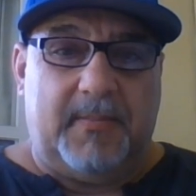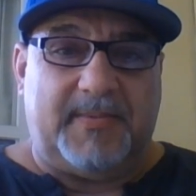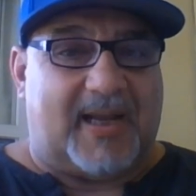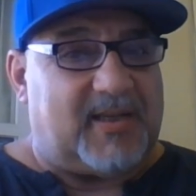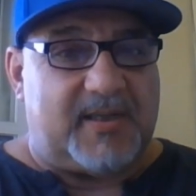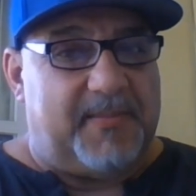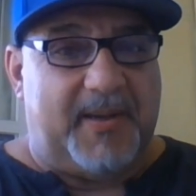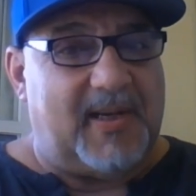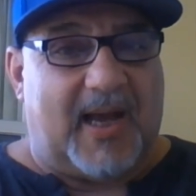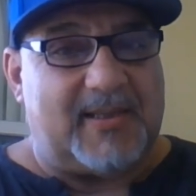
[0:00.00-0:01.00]
That doesn't
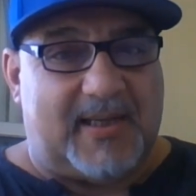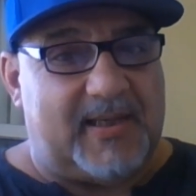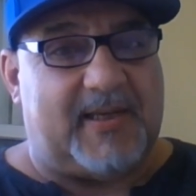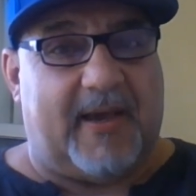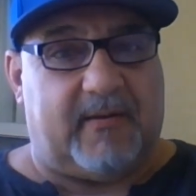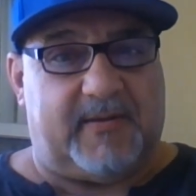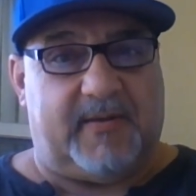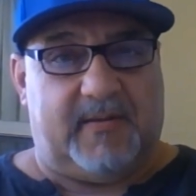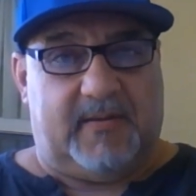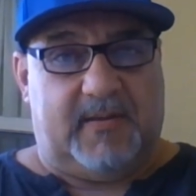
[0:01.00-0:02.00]
mean not detailed.
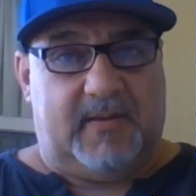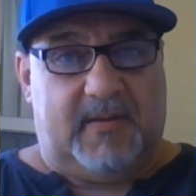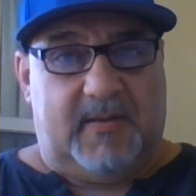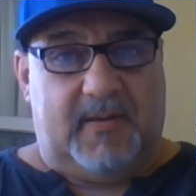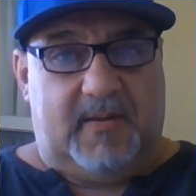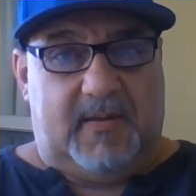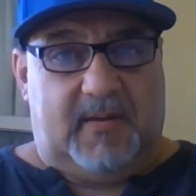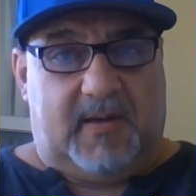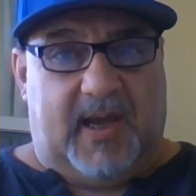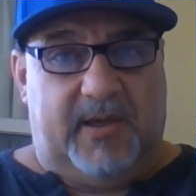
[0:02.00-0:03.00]

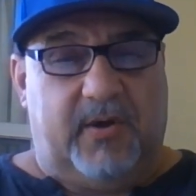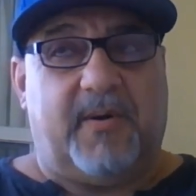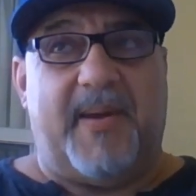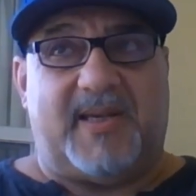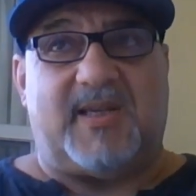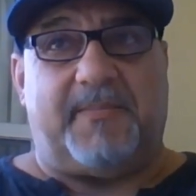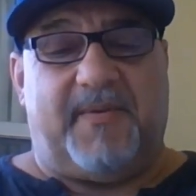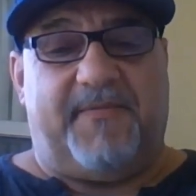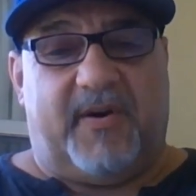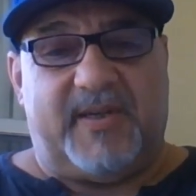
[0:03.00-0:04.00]
Okay, you can make
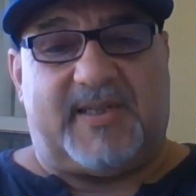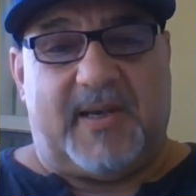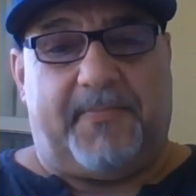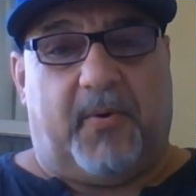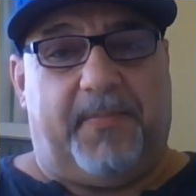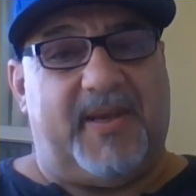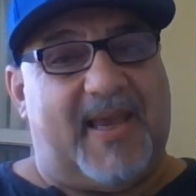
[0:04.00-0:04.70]
something very simple, but